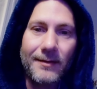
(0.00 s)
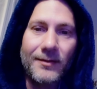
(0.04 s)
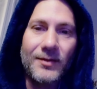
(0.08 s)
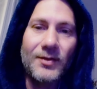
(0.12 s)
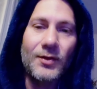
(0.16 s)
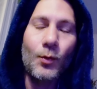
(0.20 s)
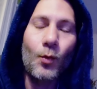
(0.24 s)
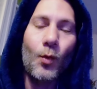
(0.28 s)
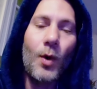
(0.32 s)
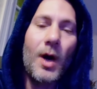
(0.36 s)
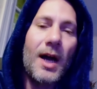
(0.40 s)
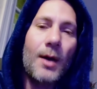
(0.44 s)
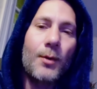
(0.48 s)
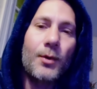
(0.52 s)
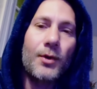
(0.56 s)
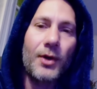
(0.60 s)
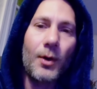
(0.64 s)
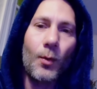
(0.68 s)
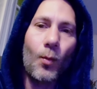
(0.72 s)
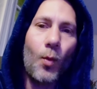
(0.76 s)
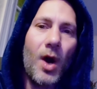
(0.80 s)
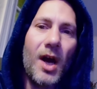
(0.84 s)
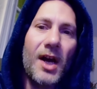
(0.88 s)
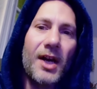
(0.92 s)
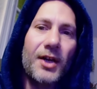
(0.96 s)
So why
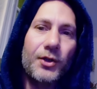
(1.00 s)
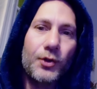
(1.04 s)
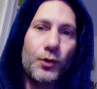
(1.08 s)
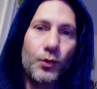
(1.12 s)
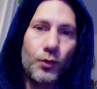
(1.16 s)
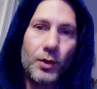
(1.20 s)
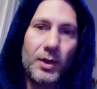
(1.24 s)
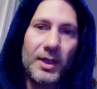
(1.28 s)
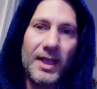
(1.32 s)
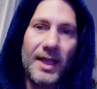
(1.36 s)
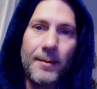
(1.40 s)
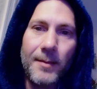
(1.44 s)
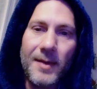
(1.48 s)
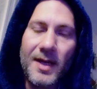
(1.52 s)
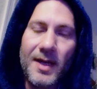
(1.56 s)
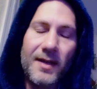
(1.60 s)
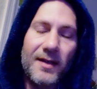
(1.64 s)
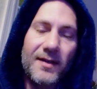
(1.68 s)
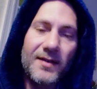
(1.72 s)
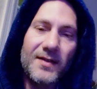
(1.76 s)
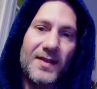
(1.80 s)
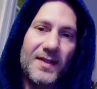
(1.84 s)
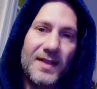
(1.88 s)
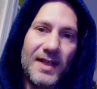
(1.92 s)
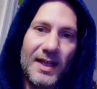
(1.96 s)
are you claiming a
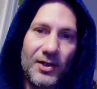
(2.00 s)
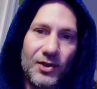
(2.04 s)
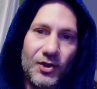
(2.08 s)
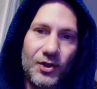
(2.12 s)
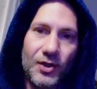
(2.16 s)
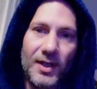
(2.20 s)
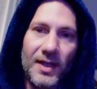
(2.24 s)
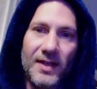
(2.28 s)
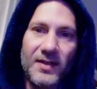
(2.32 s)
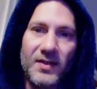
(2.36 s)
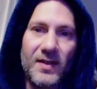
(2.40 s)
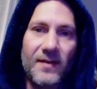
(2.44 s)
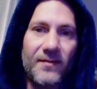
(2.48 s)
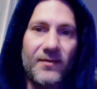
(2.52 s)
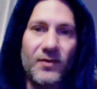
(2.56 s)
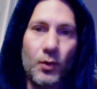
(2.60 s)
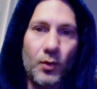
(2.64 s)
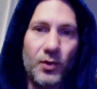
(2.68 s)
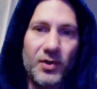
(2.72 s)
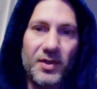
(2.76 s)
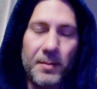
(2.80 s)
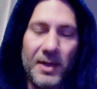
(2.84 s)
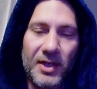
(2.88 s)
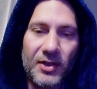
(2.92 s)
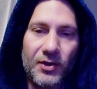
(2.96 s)
distinction as if
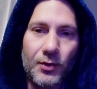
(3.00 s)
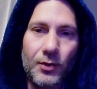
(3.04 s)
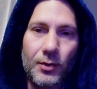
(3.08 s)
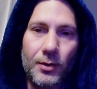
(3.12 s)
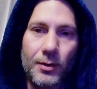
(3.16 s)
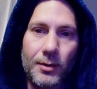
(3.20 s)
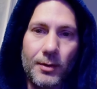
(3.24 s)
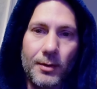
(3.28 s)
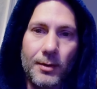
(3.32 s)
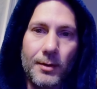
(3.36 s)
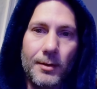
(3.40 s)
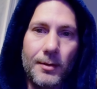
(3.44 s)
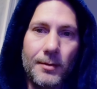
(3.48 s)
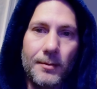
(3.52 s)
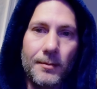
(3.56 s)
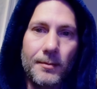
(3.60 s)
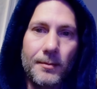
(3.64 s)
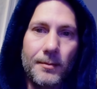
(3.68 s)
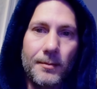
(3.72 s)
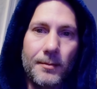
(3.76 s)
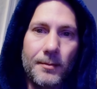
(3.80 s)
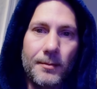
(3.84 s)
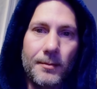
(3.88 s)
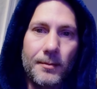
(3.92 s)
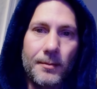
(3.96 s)
you're special?
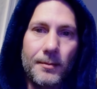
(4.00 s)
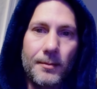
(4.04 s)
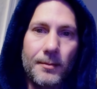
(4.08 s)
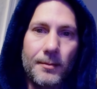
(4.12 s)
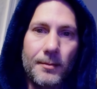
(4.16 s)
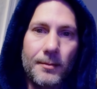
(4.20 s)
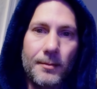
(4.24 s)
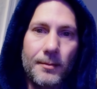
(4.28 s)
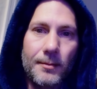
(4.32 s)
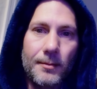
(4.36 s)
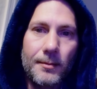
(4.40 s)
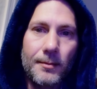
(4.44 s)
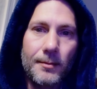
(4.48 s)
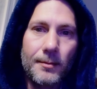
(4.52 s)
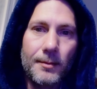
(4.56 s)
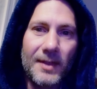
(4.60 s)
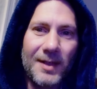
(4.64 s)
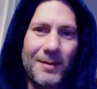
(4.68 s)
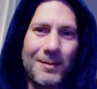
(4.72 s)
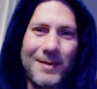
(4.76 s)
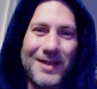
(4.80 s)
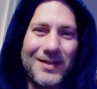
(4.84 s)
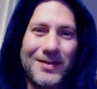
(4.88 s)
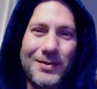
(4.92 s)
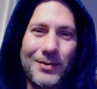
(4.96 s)

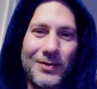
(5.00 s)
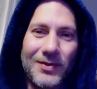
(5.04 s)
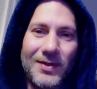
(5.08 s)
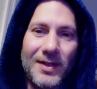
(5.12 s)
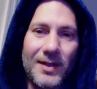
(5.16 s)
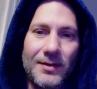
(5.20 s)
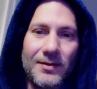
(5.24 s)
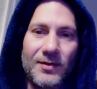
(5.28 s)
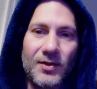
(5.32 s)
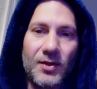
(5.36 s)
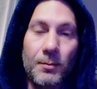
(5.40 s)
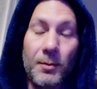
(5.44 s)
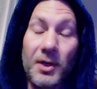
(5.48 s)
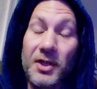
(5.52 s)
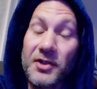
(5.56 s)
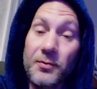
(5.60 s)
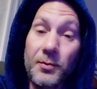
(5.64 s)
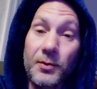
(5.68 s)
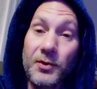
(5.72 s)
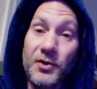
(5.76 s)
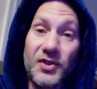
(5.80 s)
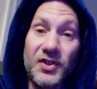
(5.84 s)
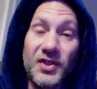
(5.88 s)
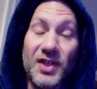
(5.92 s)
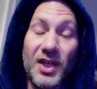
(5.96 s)
It makes no sense. You might as
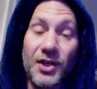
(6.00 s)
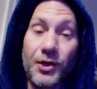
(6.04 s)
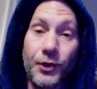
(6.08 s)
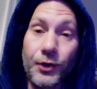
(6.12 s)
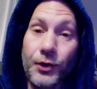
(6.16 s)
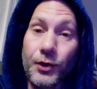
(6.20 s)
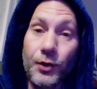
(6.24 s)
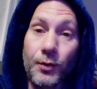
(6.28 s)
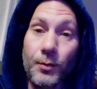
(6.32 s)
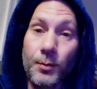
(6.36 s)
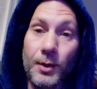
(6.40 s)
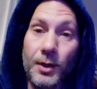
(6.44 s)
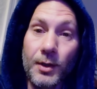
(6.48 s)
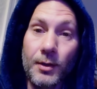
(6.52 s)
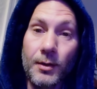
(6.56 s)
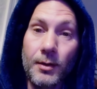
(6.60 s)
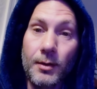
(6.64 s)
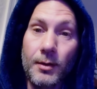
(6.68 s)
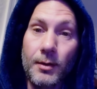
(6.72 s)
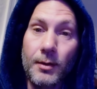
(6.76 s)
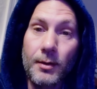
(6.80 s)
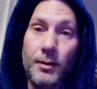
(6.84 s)
well just say you're human.